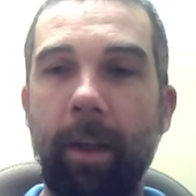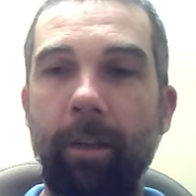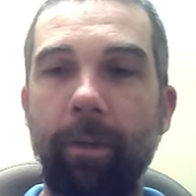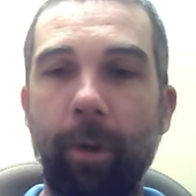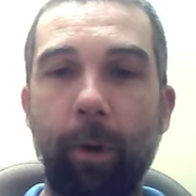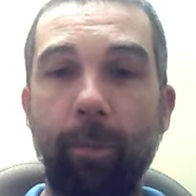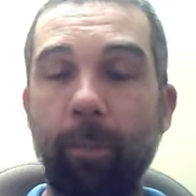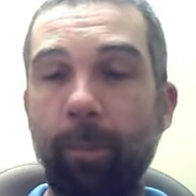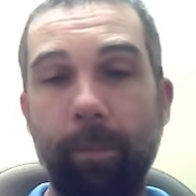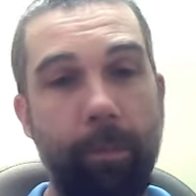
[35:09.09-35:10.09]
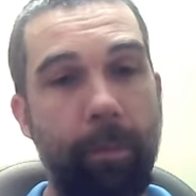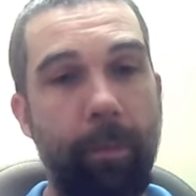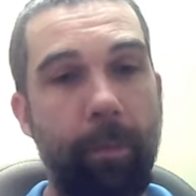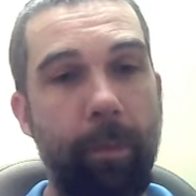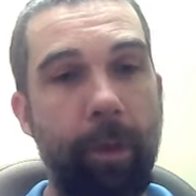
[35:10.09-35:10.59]
So
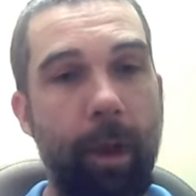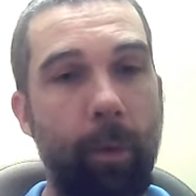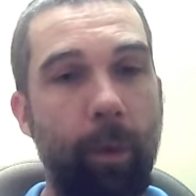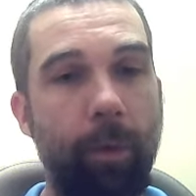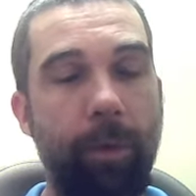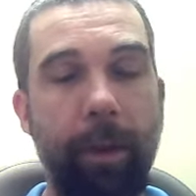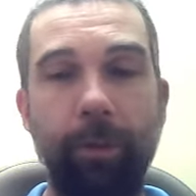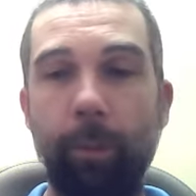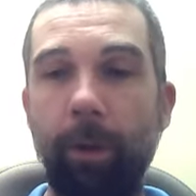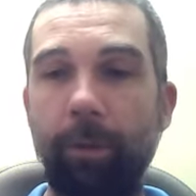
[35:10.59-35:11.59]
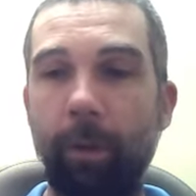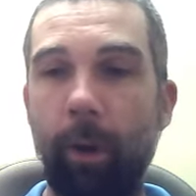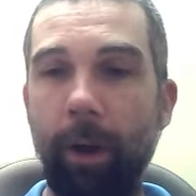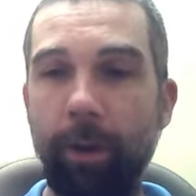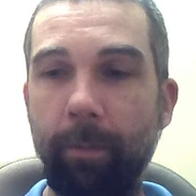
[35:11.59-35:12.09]
thanks so much for
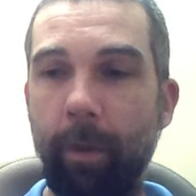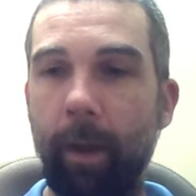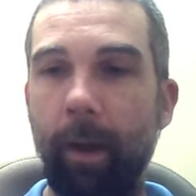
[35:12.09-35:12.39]
watching.